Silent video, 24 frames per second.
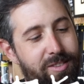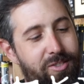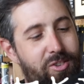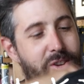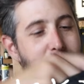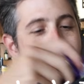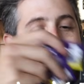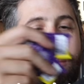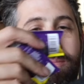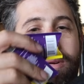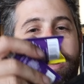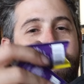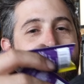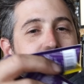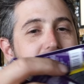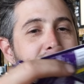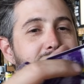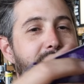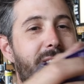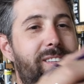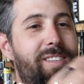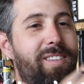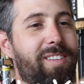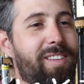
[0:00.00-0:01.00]
Chamois Butt'r.
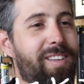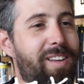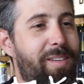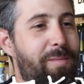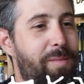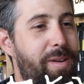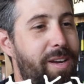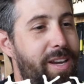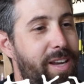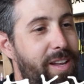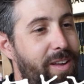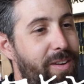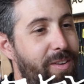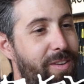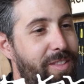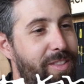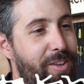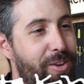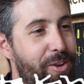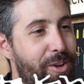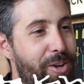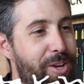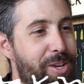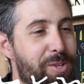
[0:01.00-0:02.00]
Oh,
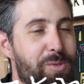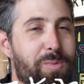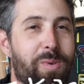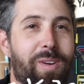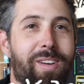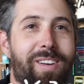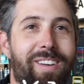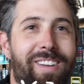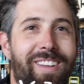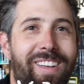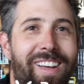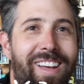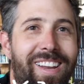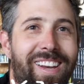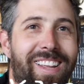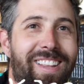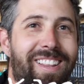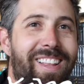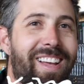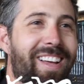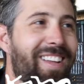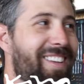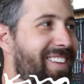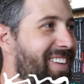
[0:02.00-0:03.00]
the hose one. I need
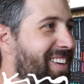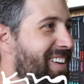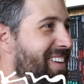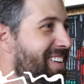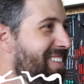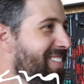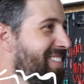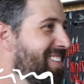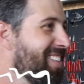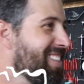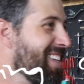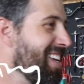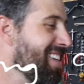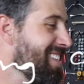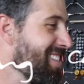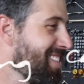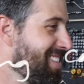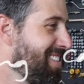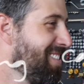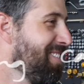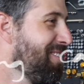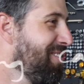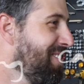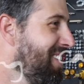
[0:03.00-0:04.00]
that, you know. Saying
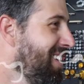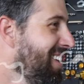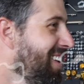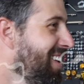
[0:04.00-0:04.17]
so.